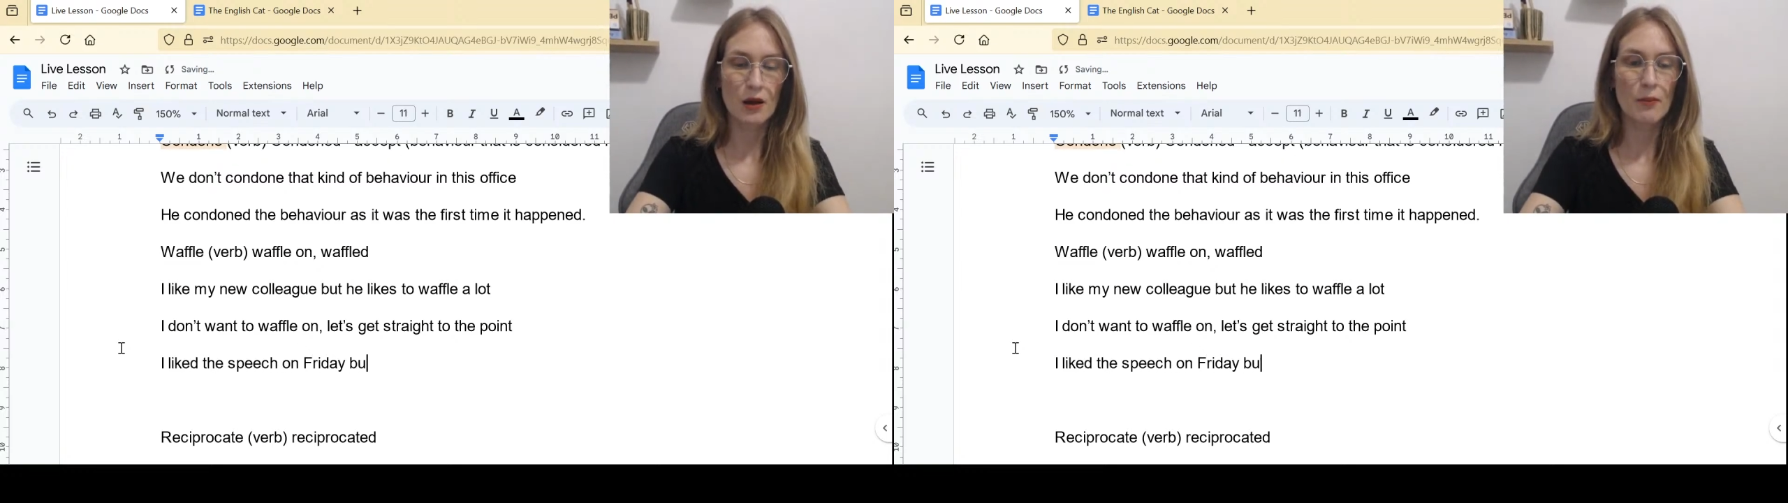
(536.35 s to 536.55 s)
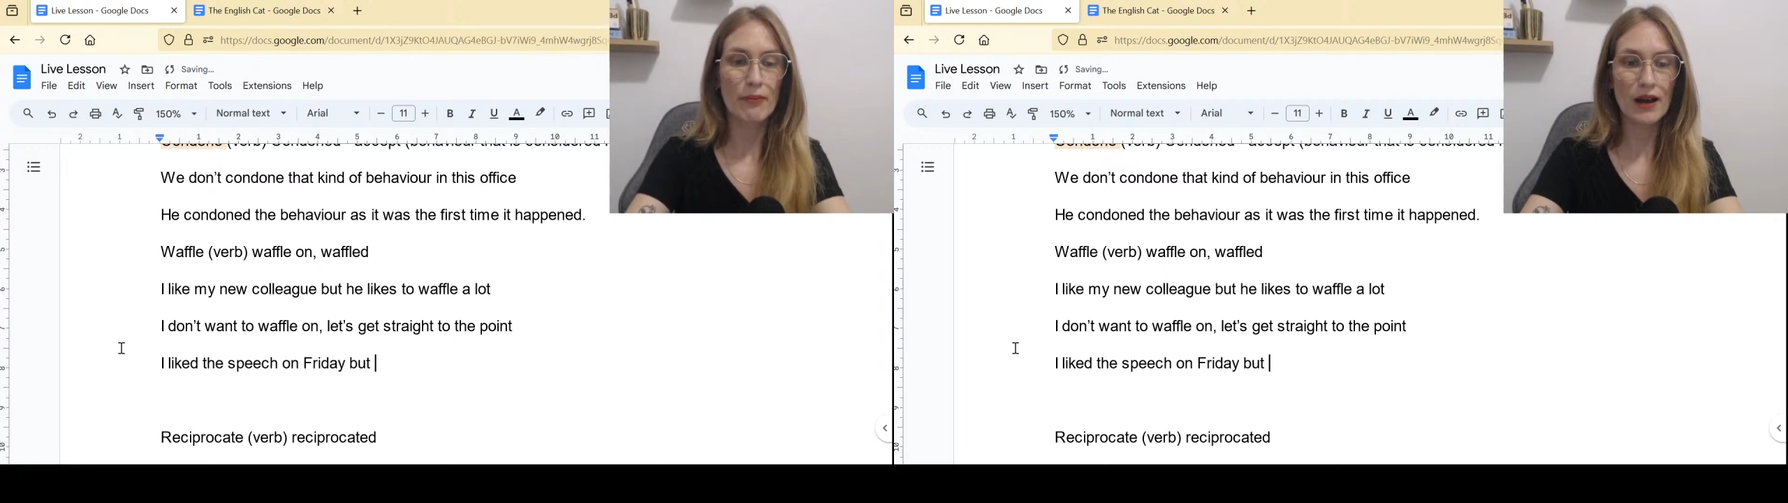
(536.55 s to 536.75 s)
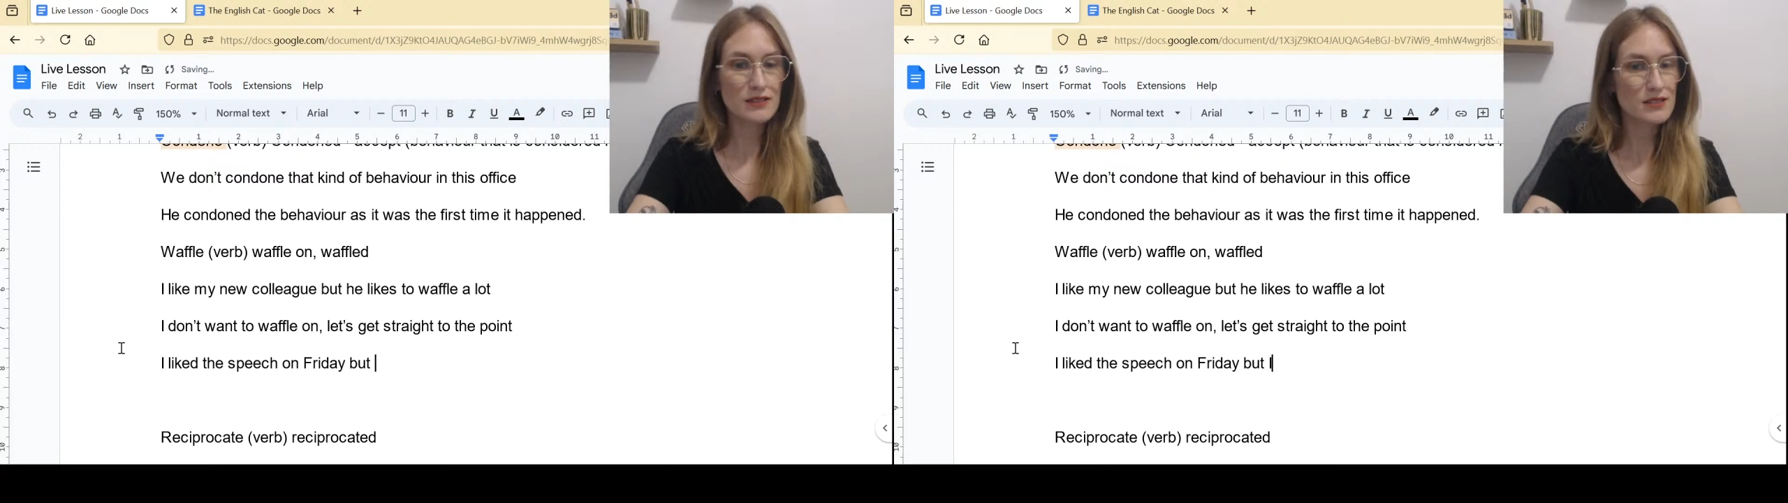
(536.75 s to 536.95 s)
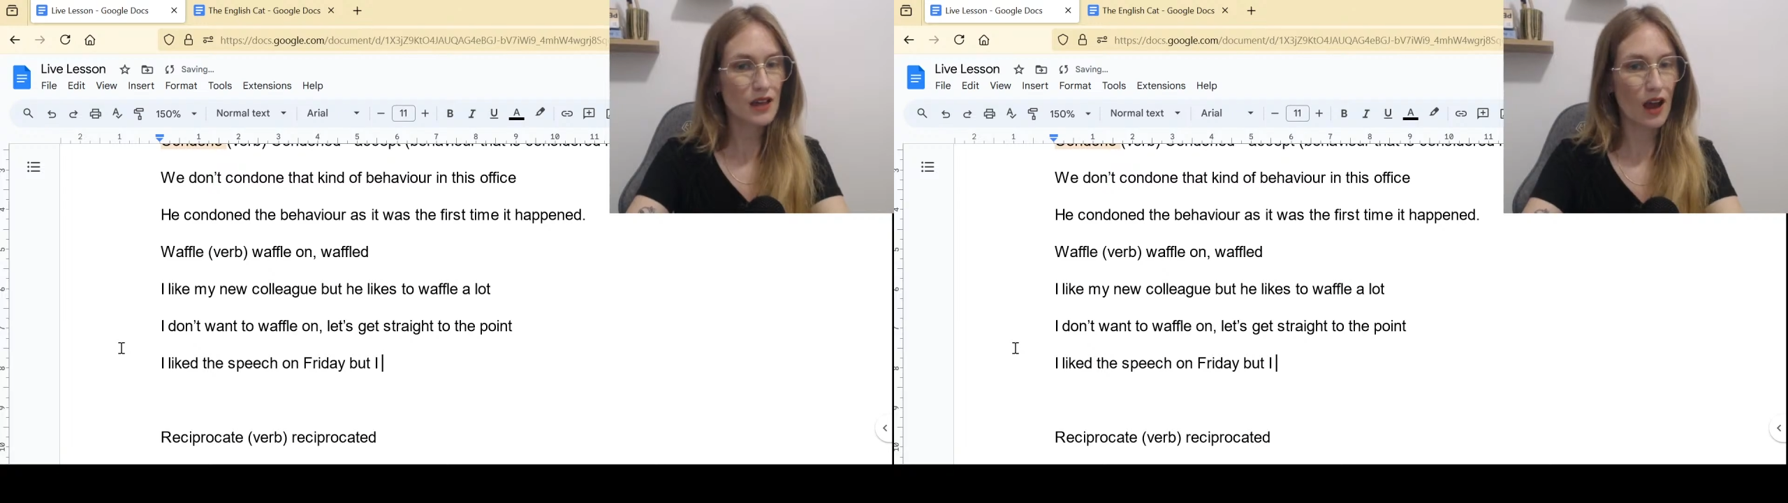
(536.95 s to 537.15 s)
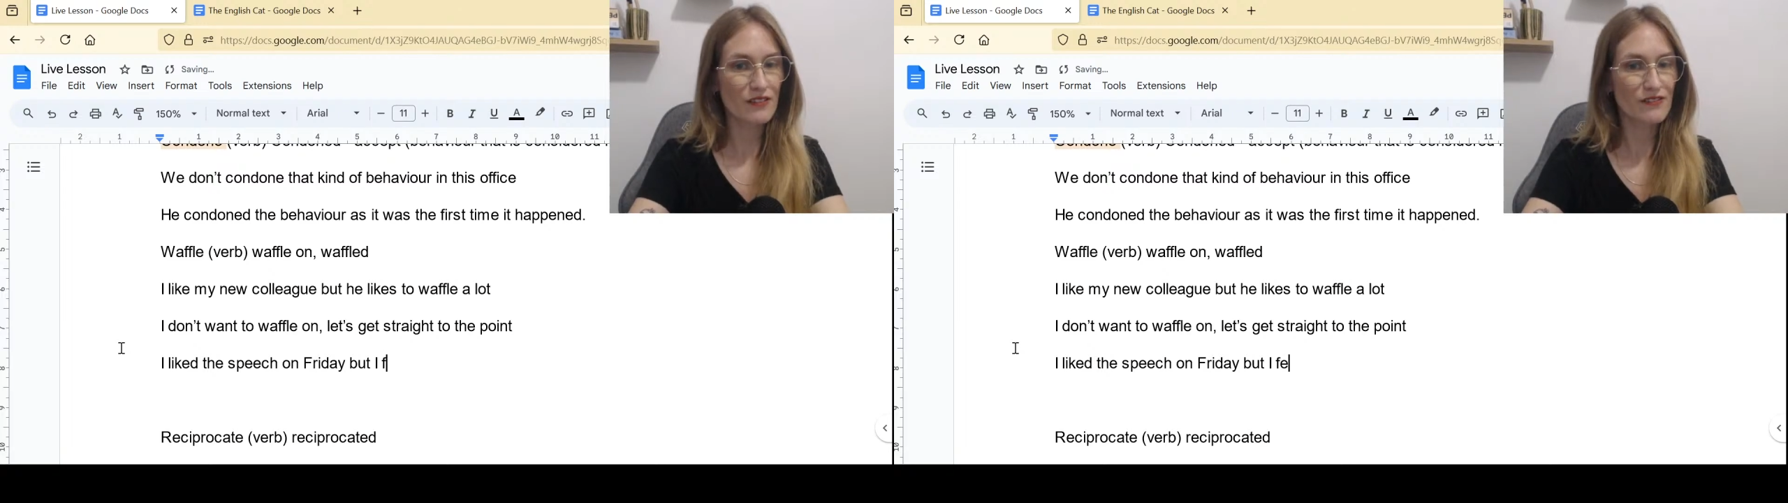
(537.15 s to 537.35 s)
but
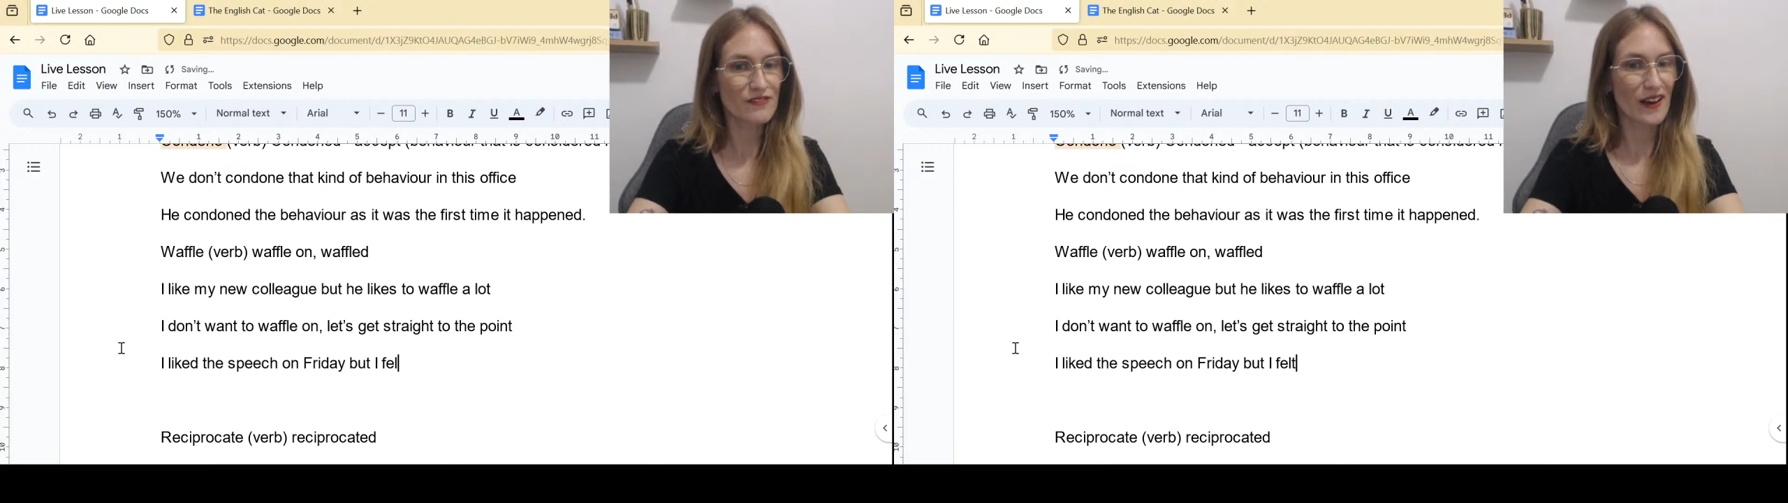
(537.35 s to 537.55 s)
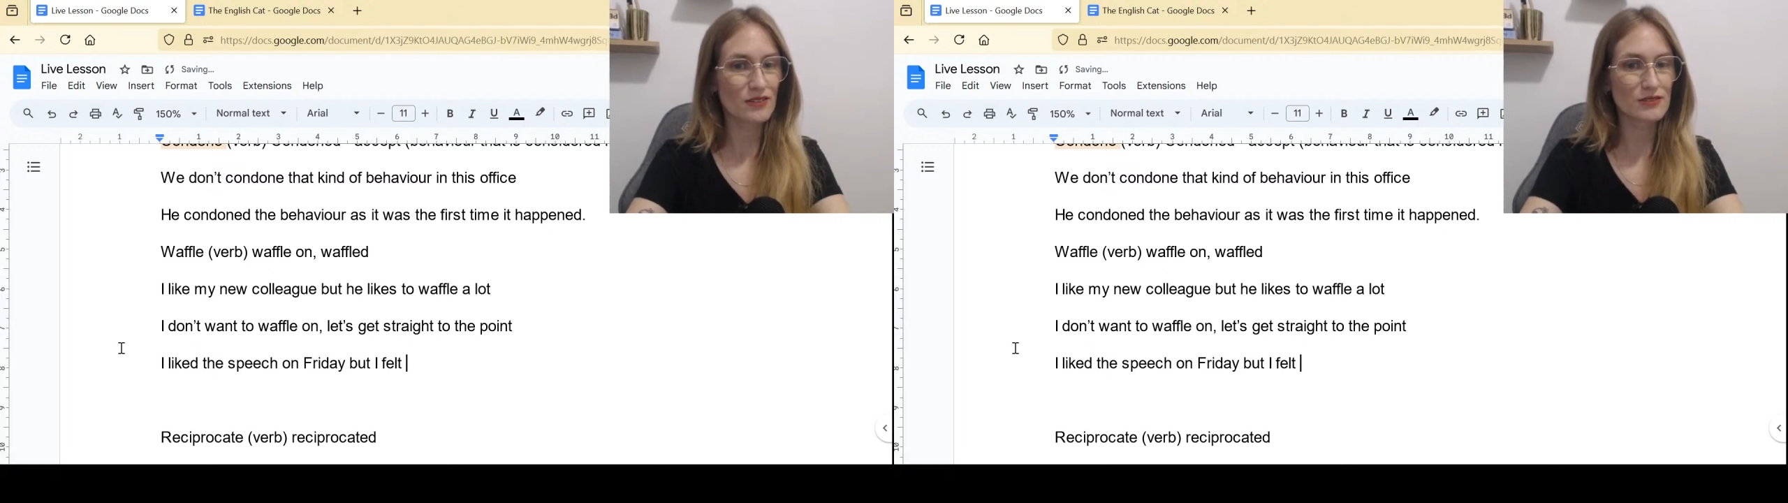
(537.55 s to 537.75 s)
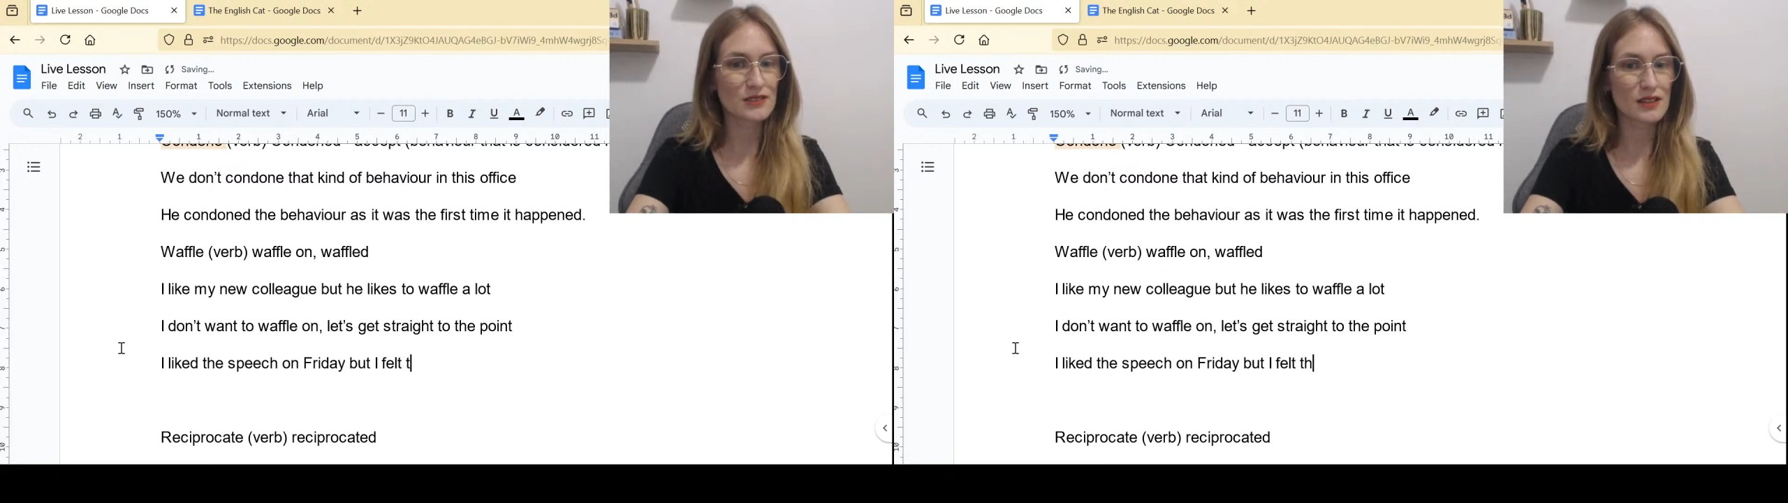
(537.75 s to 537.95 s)
I felt